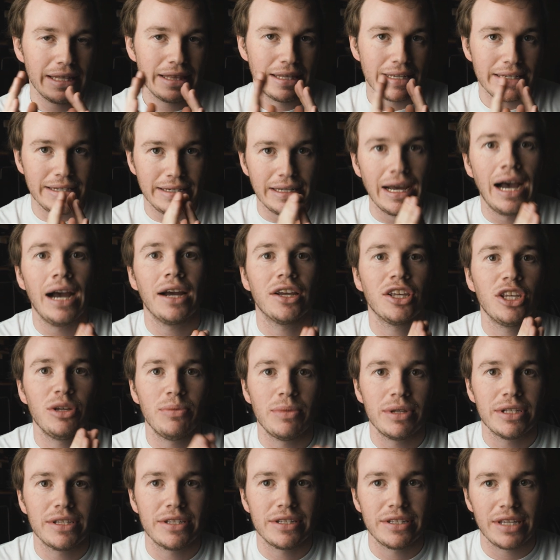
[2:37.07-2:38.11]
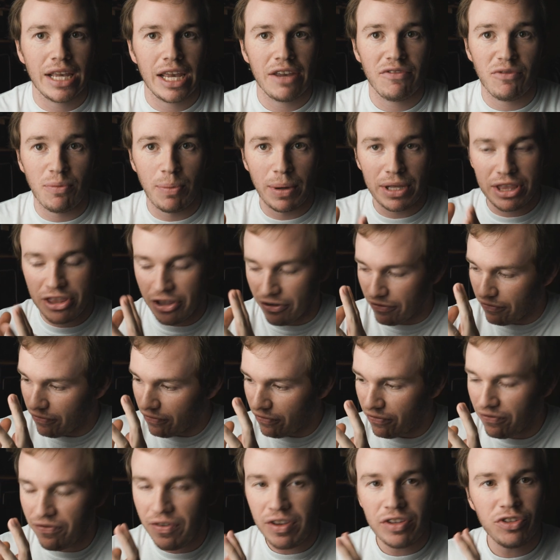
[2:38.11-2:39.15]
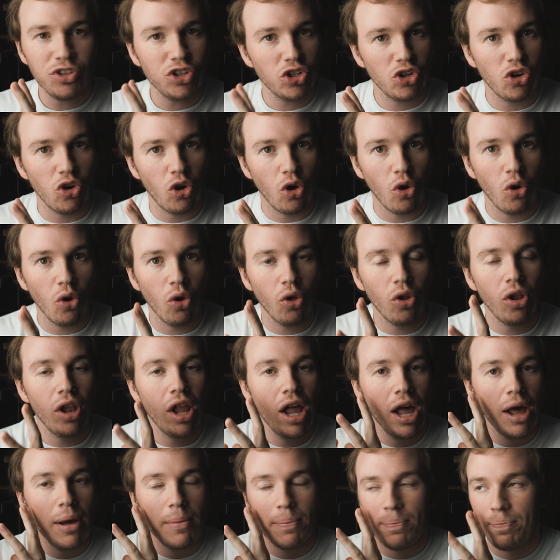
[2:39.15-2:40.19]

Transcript: the document safe, but the physical